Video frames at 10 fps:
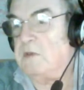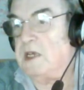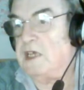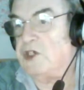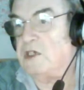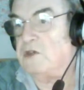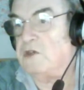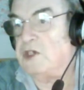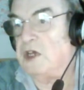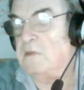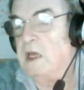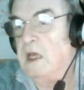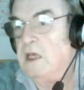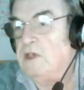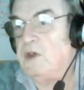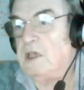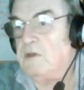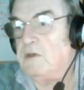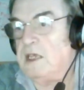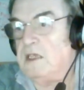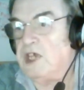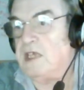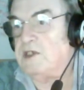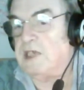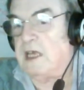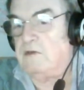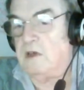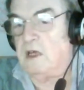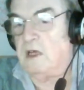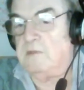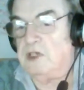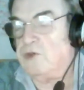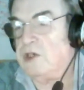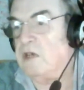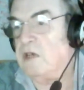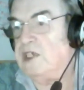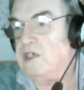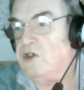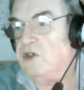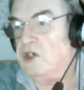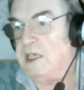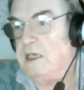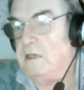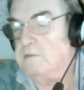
my cash in on time. So I don't take the chance now. I make sure it goes in early.